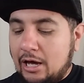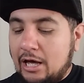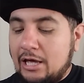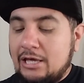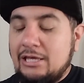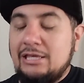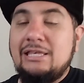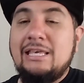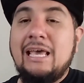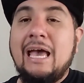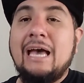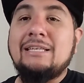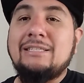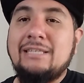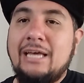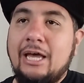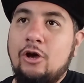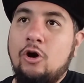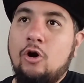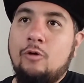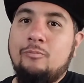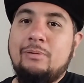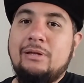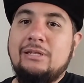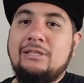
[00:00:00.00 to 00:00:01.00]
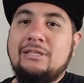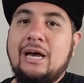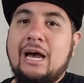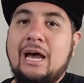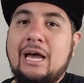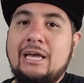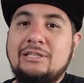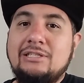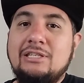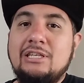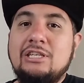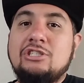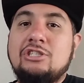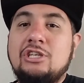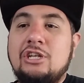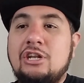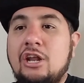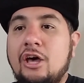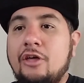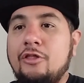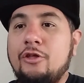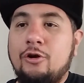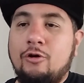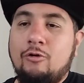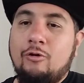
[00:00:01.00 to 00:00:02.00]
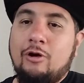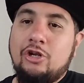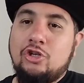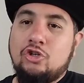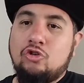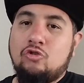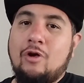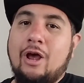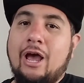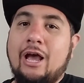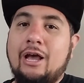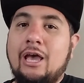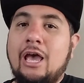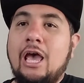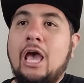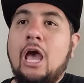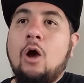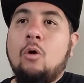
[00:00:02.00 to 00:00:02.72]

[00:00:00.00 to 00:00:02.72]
Yes, I Hope He Dies is another great track,